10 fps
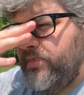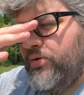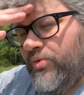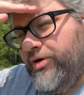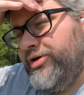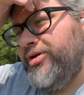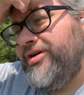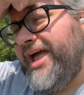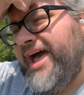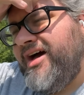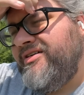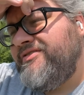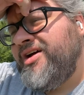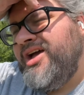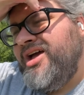where you could
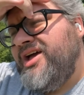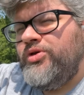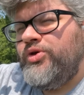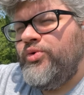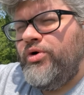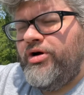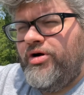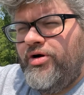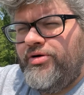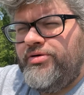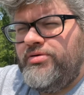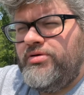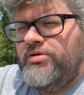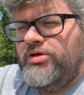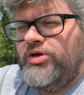have your card,
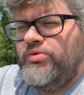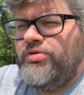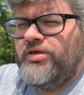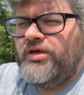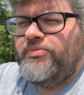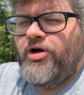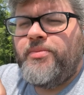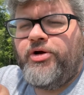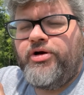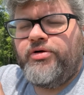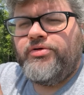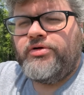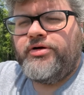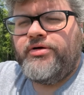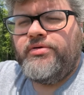you the primary card
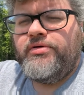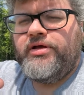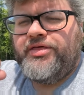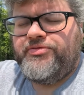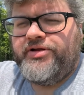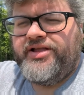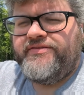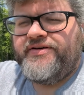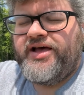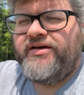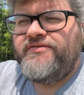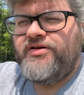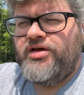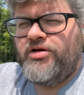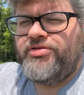holder, at $395,
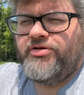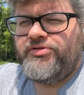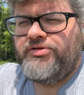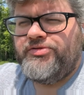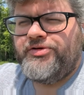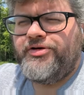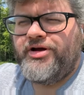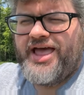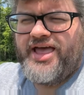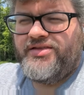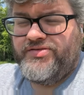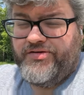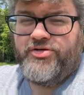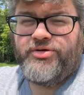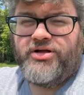an authorized user at
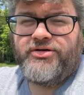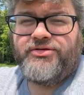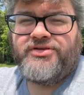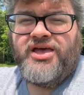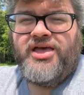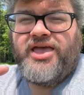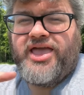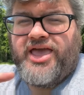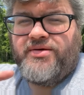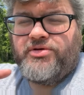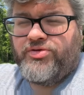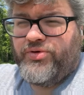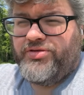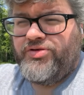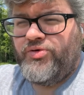$0, and
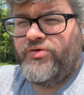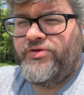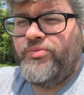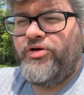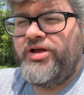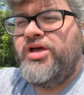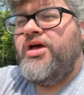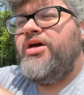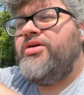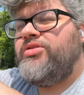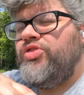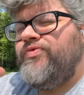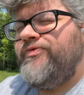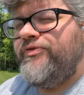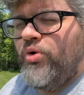between the two of you bring
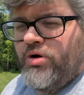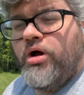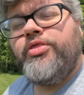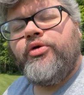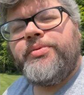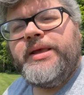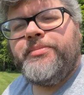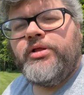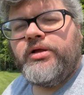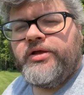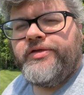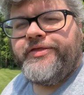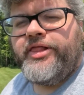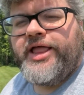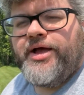4 other people into
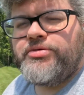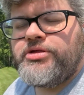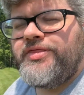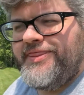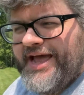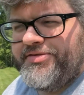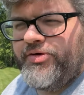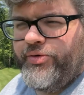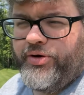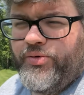the lounge. That's going